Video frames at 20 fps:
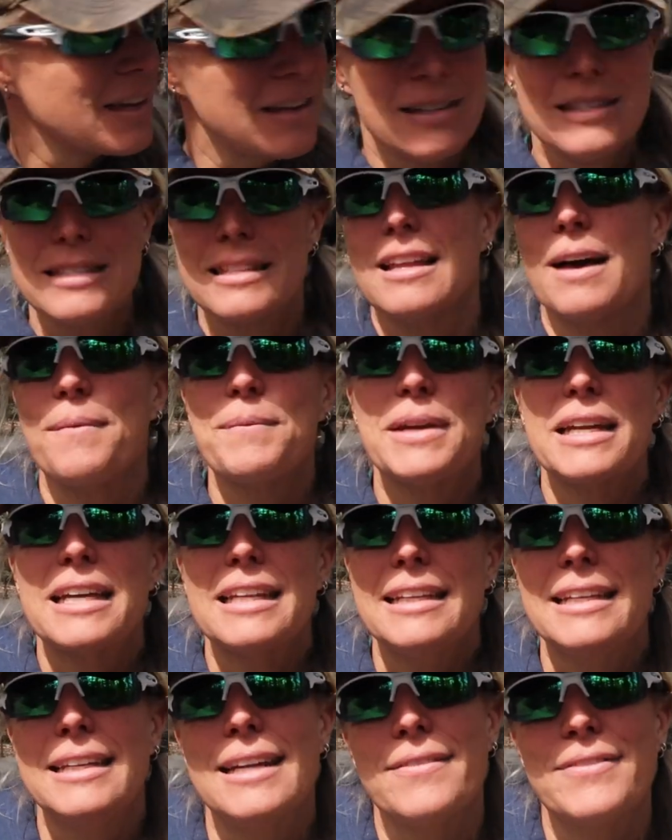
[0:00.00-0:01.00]
I'm gonna
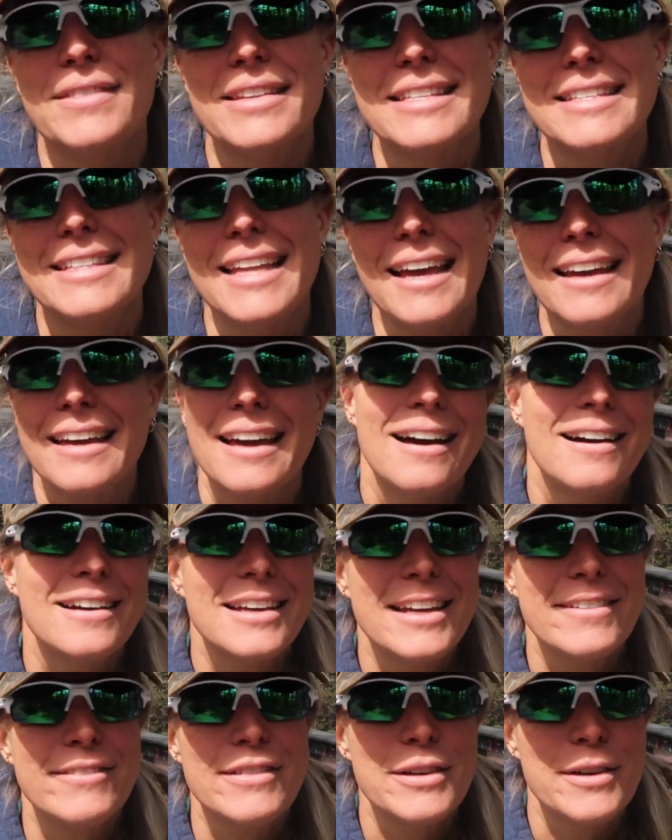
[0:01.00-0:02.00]
clean off this deck. I'll
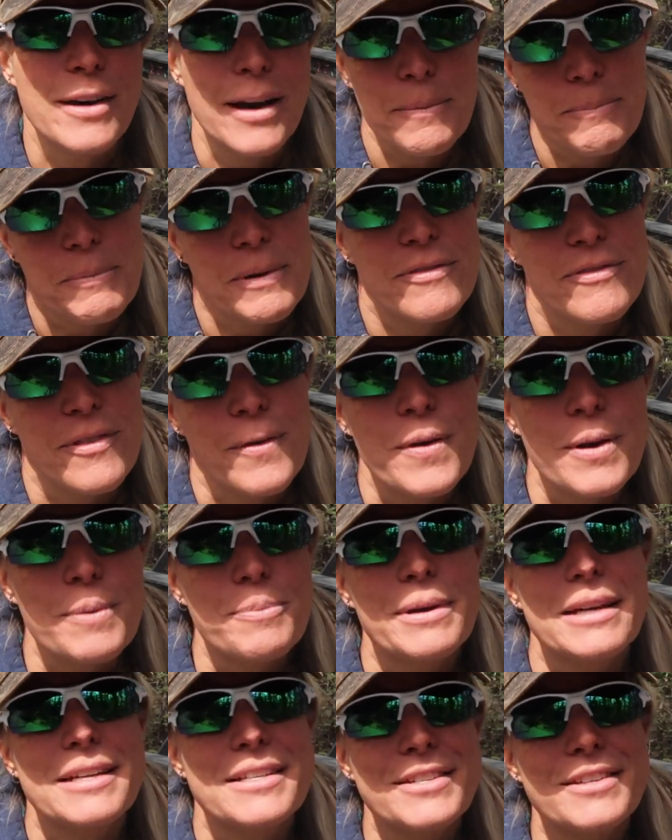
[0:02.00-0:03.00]
give you a before
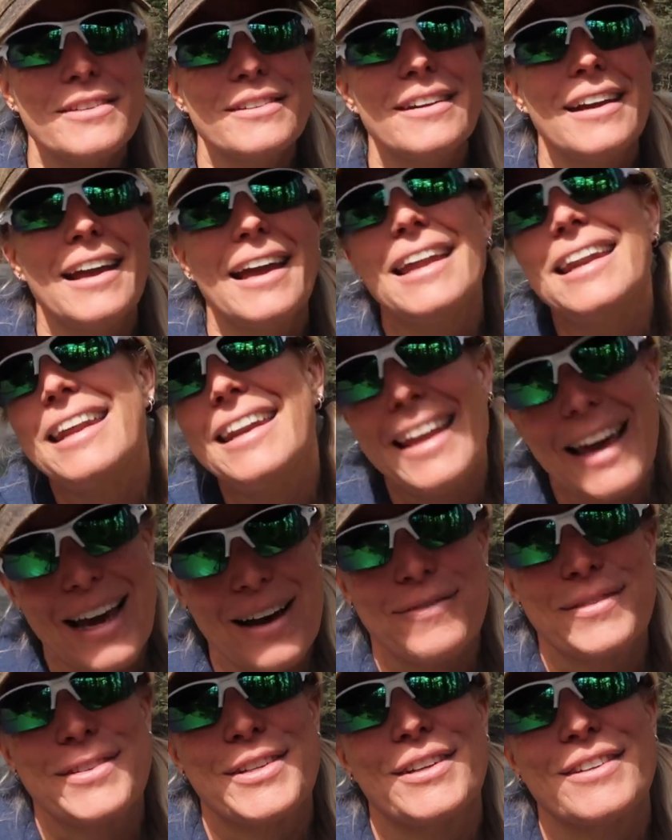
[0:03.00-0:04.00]
picture and an
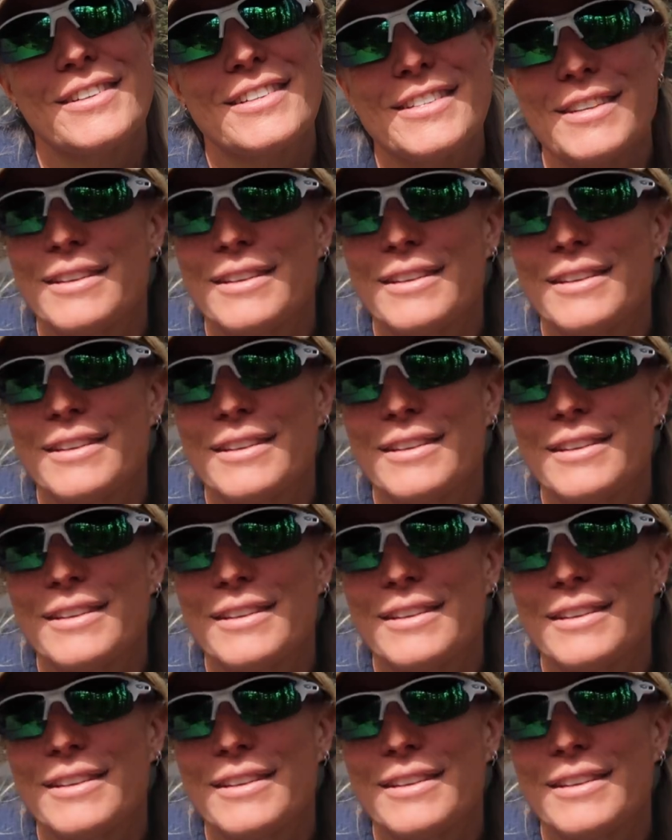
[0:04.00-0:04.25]
after,